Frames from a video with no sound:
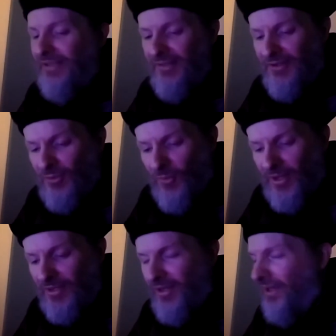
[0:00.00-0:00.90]
Nothing
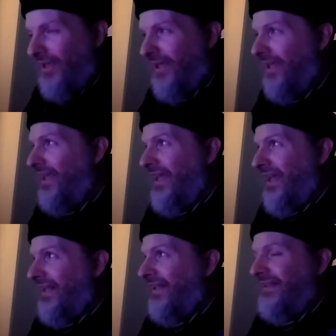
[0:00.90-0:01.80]
quite, uh,
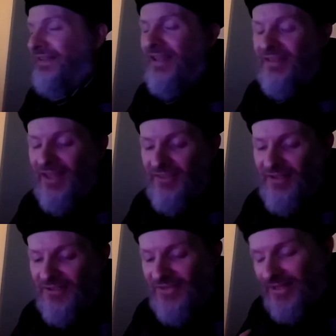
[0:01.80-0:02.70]
no,
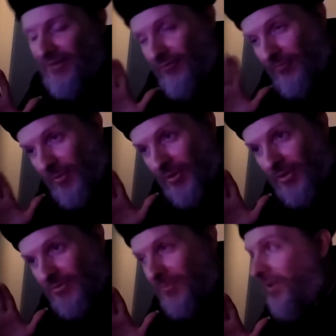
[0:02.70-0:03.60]
nothing exactly
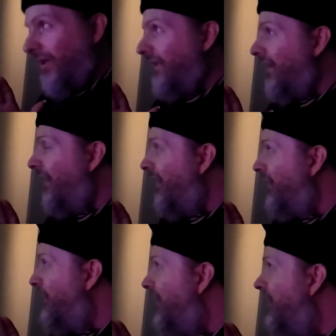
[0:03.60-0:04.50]
familiar to me at, uh,
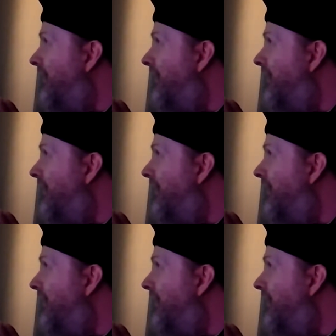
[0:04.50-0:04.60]
on media